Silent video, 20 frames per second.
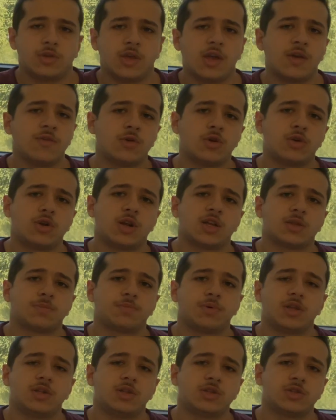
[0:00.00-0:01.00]
They were not
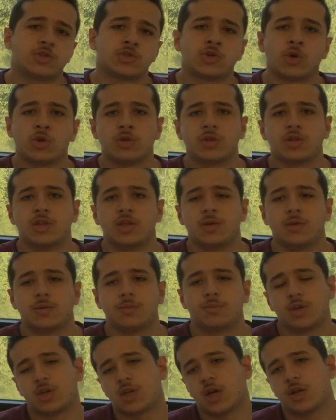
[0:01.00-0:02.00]
punished solely
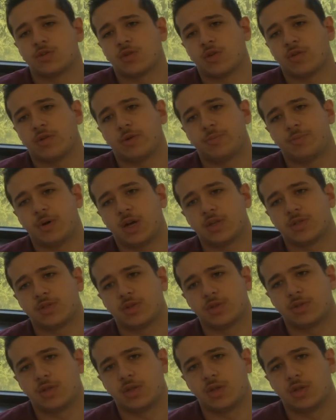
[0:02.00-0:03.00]
because of
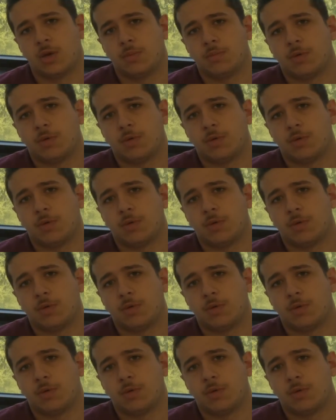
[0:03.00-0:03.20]
apostasy,